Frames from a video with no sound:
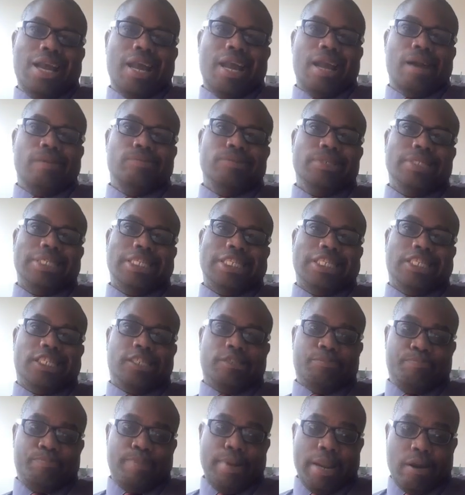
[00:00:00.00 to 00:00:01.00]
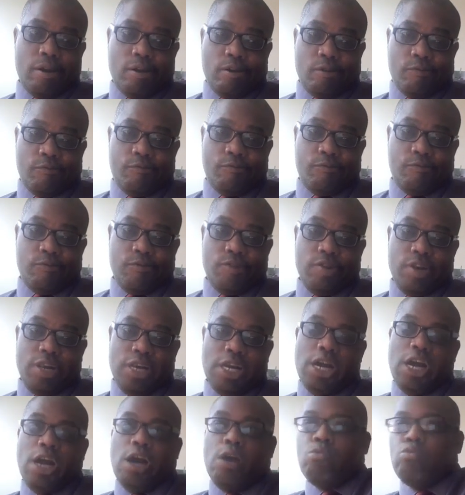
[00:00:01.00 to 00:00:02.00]
it was a spinoff.
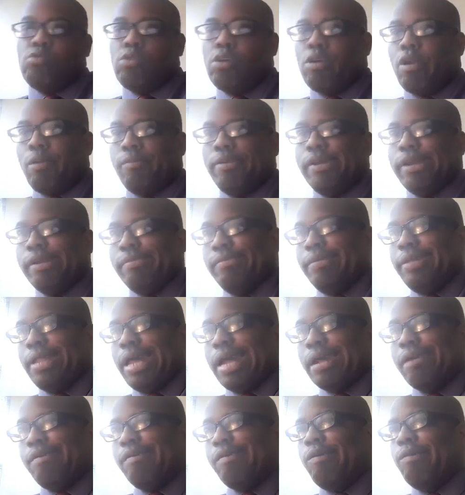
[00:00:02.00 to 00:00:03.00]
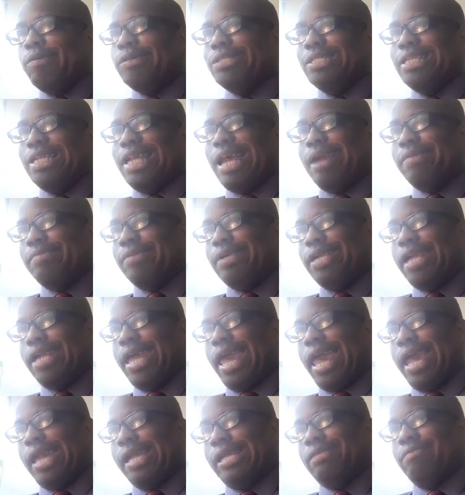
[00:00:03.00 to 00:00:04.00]
Well, we're not going to go into that one
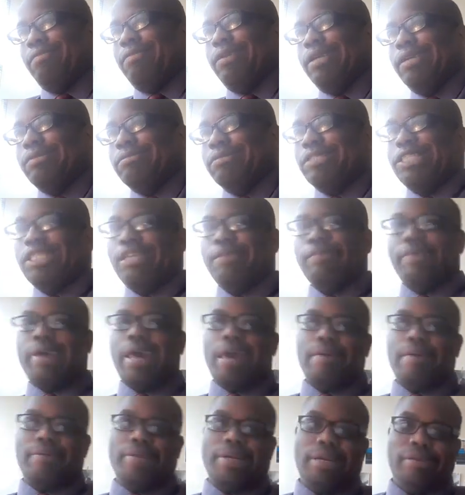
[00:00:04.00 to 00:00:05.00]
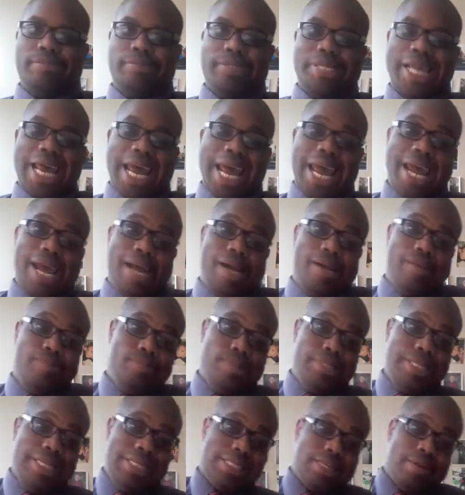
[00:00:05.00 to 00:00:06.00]
yet. You're going to see if we have enough time
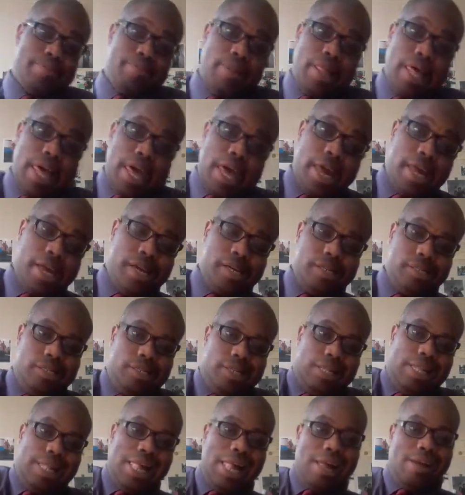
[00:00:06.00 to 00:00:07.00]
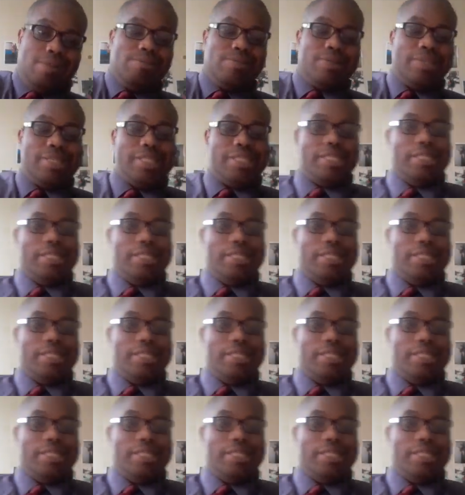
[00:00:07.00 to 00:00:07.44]
to play it. For this